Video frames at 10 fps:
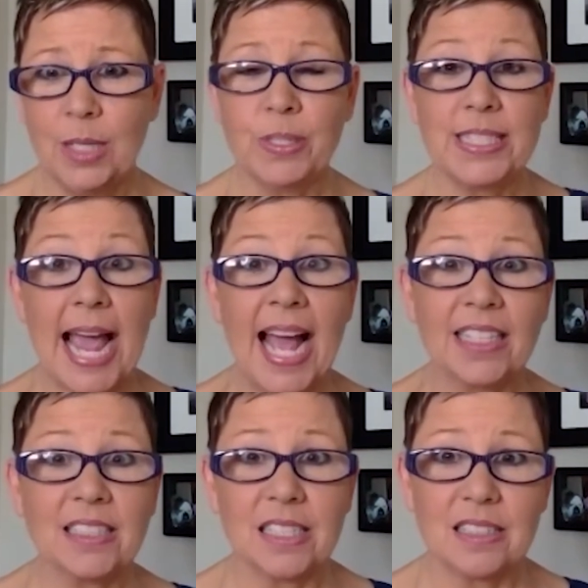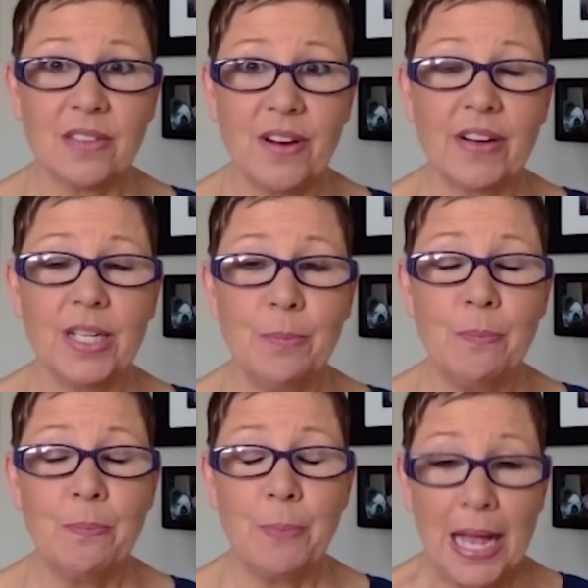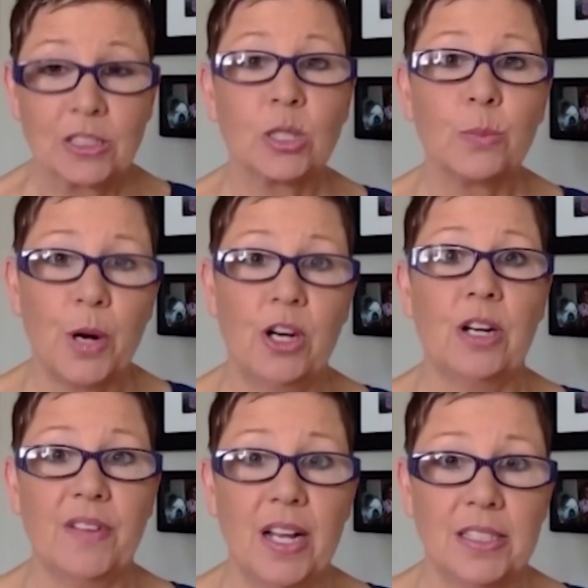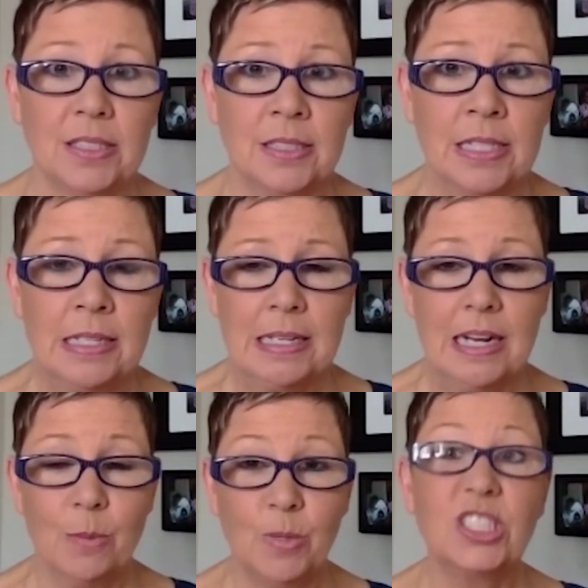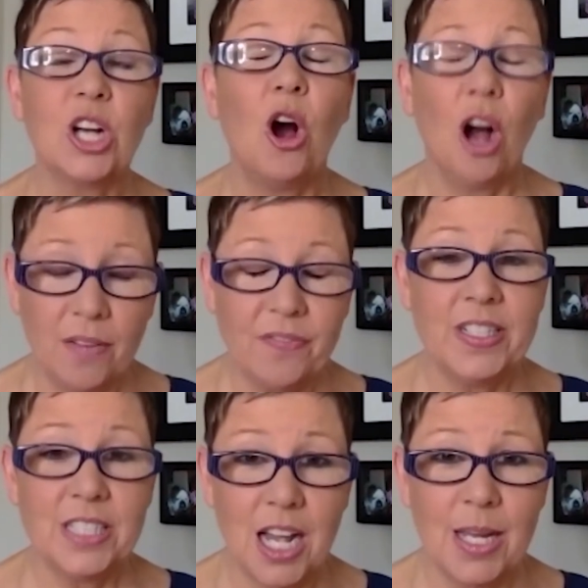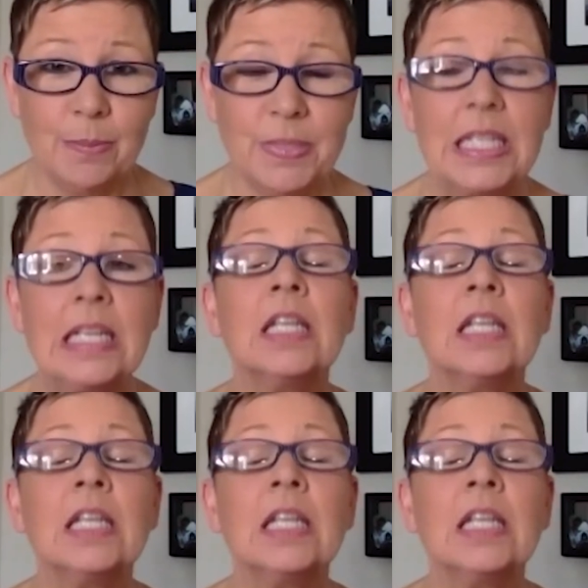but to access the very best part of us, which oftentimes